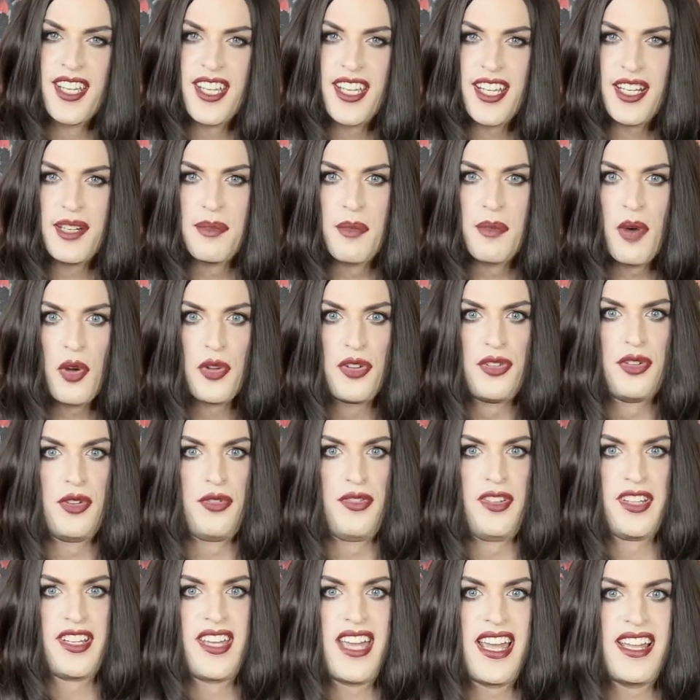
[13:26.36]
In most of
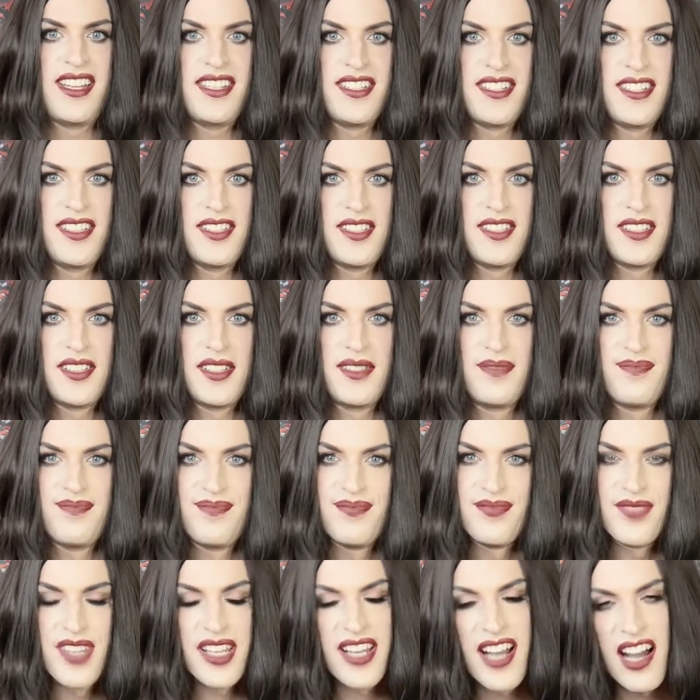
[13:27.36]
the cases,
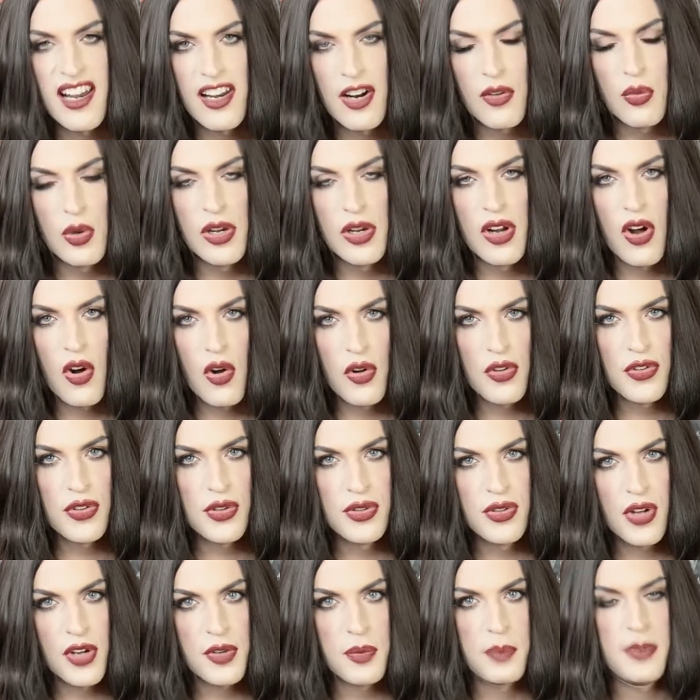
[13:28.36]
the color will also
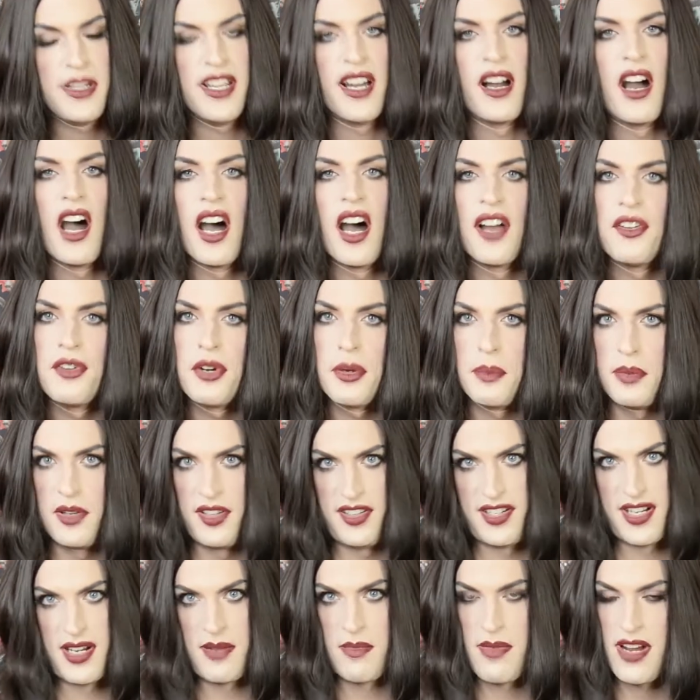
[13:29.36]
not be
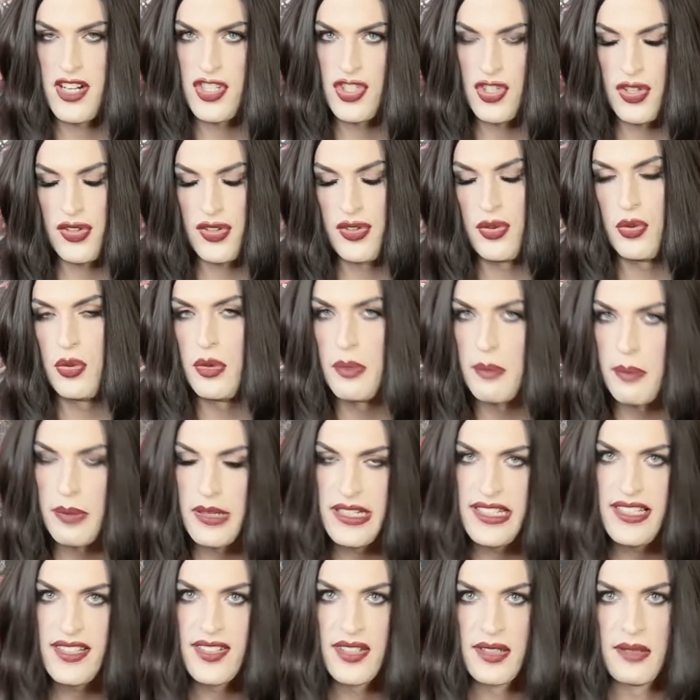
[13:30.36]
100% match, so
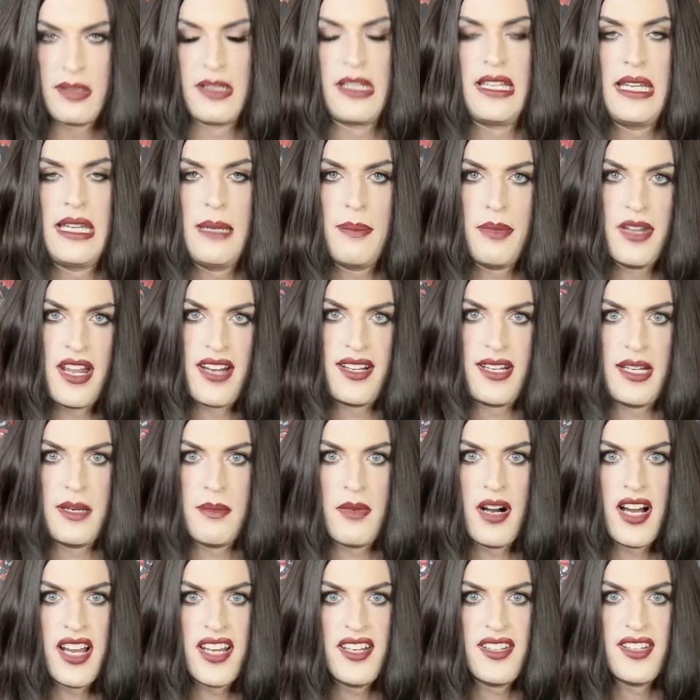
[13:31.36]
please keep that in
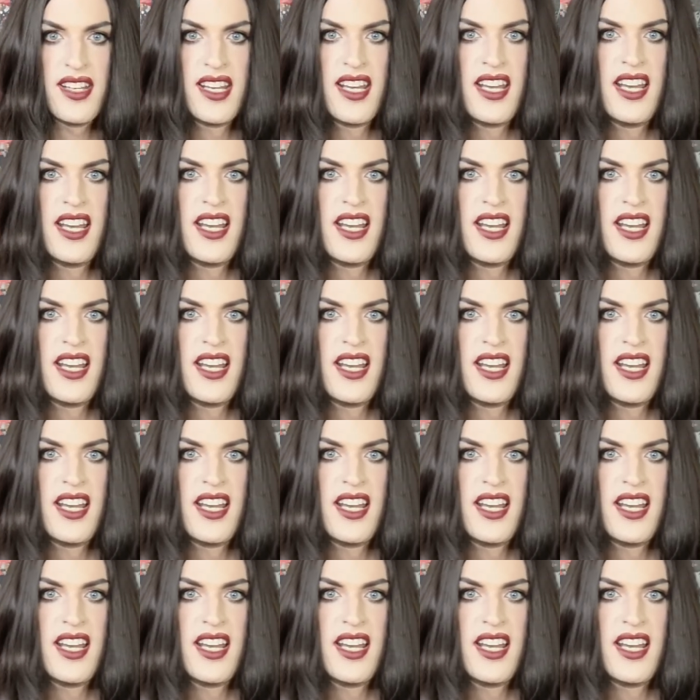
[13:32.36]
mind.